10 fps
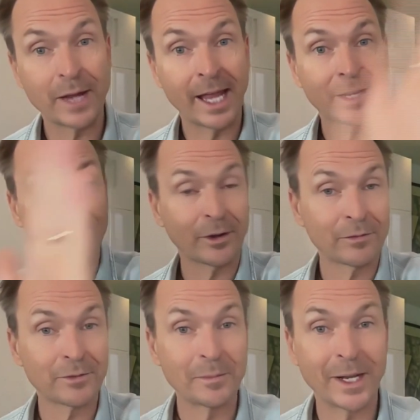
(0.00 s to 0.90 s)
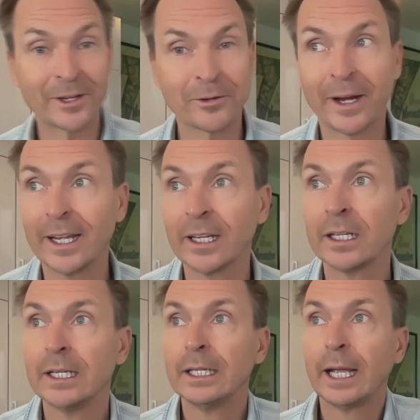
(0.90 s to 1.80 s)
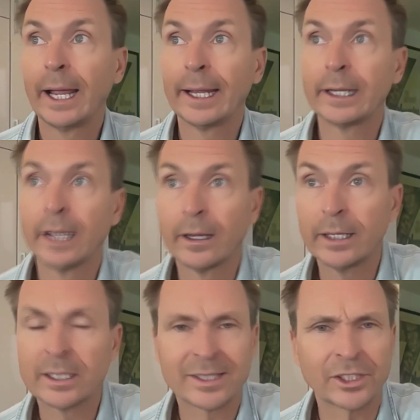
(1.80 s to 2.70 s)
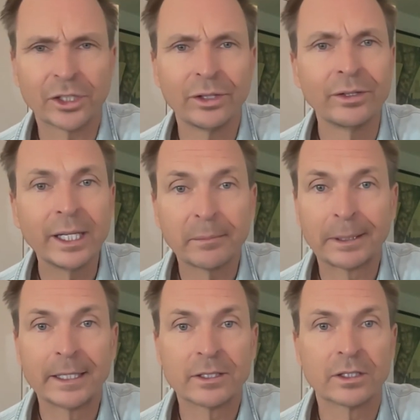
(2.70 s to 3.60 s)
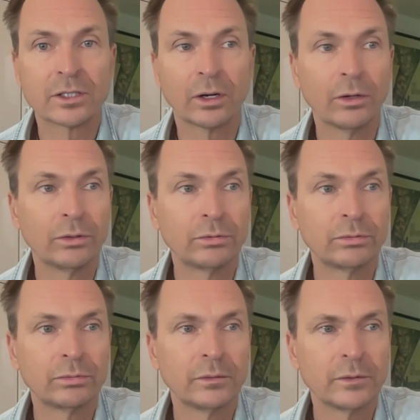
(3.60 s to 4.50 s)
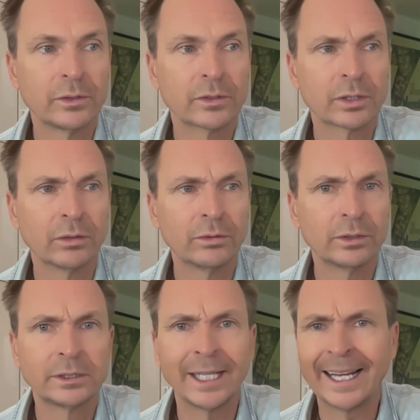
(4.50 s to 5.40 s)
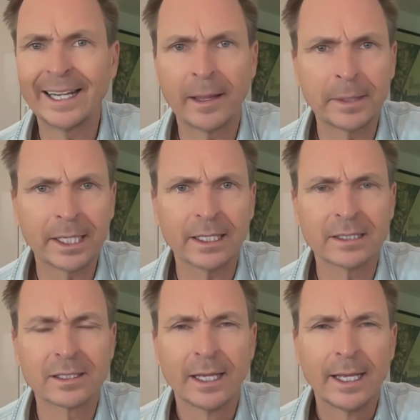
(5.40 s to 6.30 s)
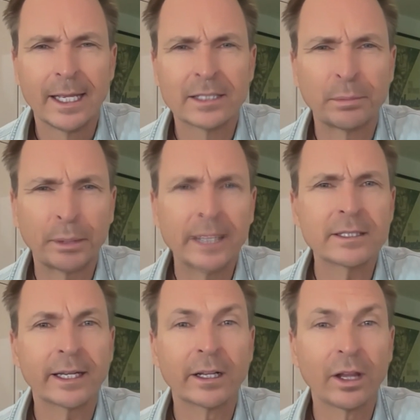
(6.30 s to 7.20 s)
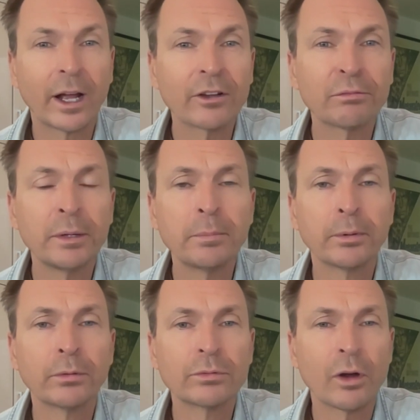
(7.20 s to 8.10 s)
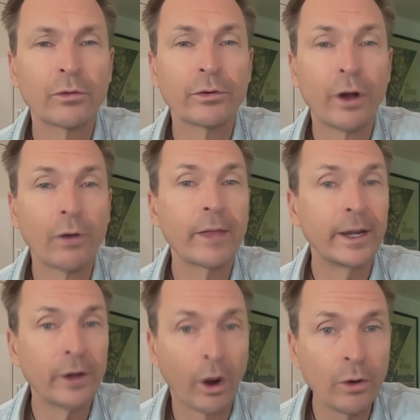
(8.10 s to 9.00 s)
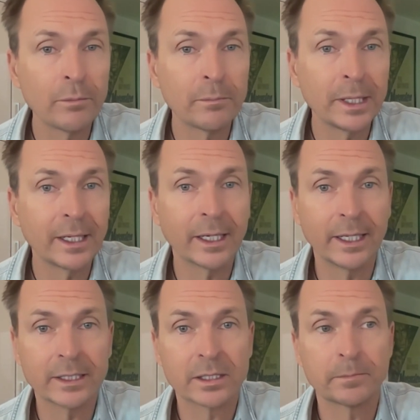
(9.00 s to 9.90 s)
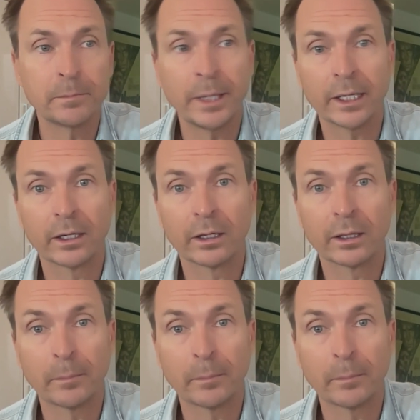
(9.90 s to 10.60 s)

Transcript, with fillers: end of the Mediterranean, and uh, it's such a unique place. It's so so dynamic. It's it's a place that a lot of people don't know they know. Meaning, it's been in the